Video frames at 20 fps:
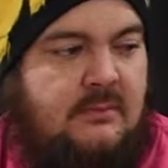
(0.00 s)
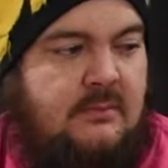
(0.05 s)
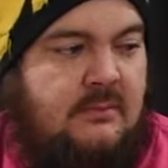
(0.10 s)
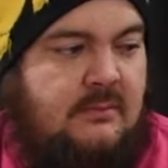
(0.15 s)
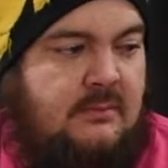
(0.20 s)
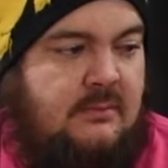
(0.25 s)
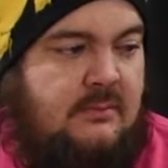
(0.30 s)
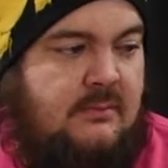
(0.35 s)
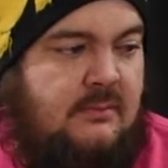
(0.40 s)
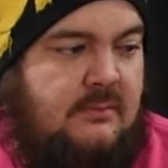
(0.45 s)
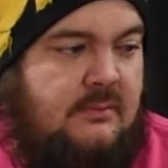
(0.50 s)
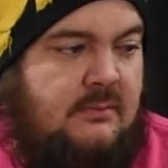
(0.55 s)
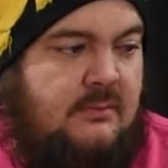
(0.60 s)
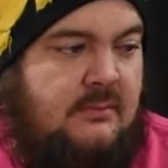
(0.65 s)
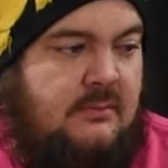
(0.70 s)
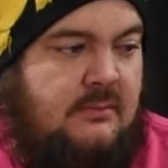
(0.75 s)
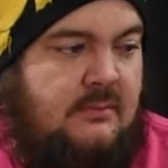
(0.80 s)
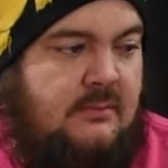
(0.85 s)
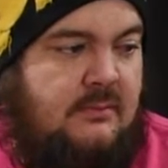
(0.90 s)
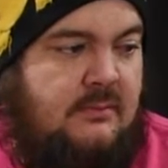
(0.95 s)

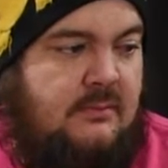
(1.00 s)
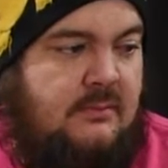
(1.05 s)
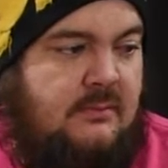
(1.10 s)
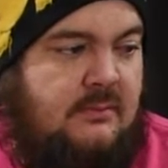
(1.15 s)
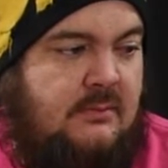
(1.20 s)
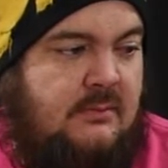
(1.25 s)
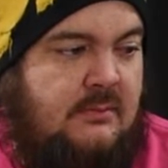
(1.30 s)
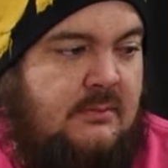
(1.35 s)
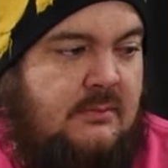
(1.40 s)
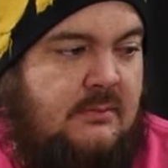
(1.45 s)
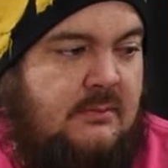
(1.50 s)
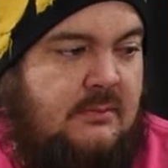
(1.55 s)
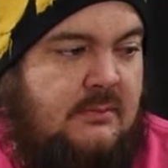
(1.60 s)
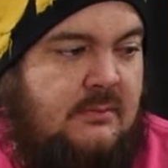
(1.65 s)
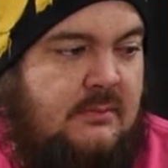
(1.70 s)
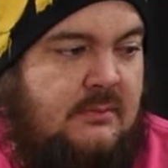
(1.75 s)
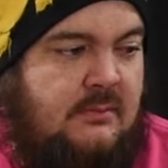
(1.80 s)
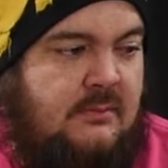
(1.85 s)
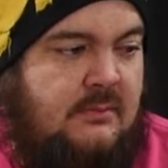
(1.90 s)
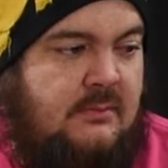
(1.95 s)

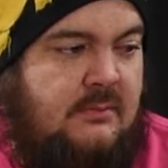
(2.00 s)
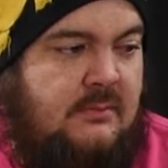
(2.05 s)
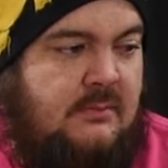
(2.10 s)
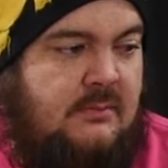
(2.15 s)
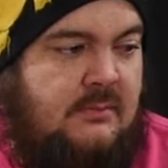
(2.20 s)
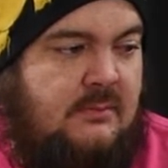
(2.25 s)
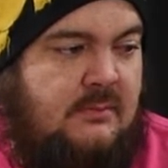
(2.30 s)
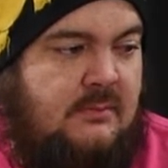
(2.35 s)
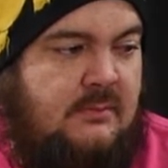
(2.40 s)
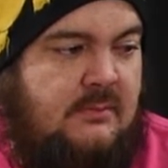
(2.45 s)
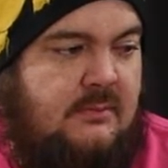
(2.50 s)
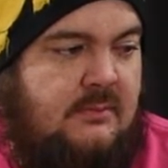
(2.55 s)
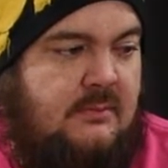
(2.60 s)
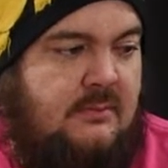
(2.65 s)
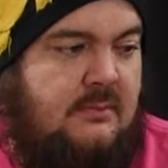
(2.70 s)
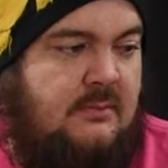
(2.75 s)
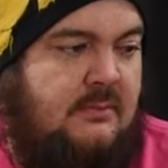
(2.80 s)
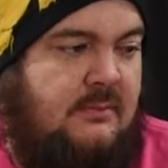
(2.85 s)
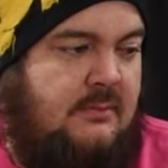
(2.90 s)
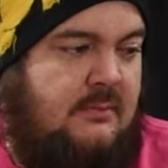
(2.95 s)

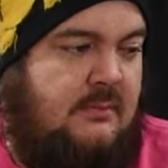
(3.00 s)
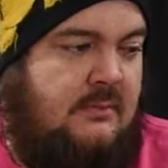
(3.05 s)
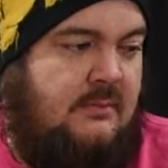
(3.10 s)
(not speaking)